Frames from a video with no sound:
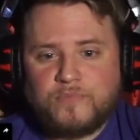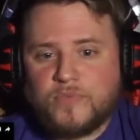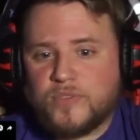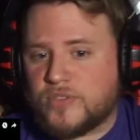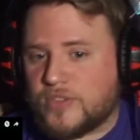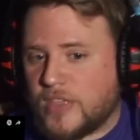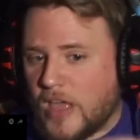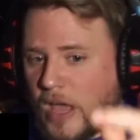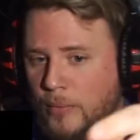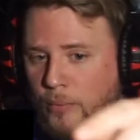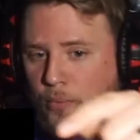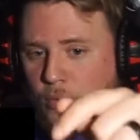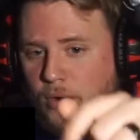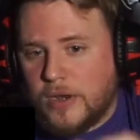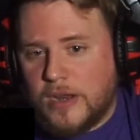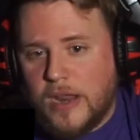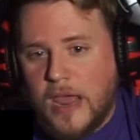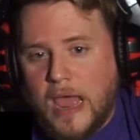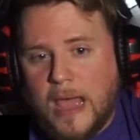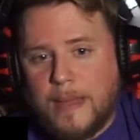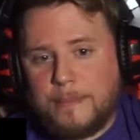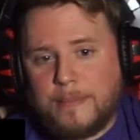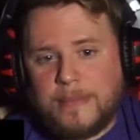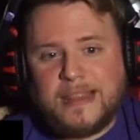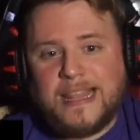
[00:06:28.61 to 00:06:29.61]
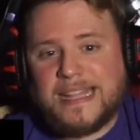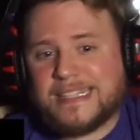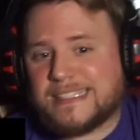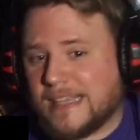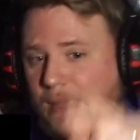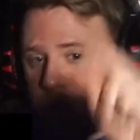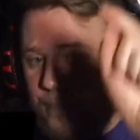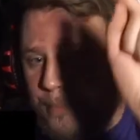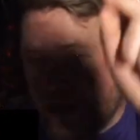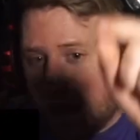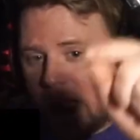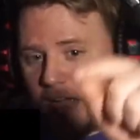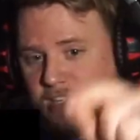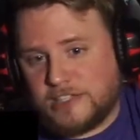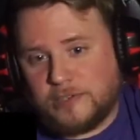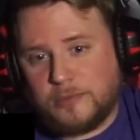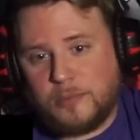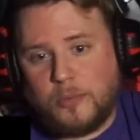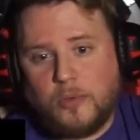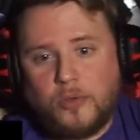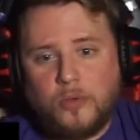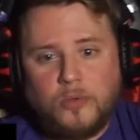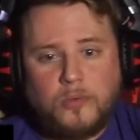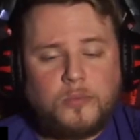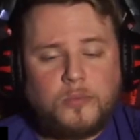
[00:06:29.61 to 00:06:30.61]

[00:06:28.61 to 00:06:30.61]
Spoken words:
That wouldn't happen. That's not possible.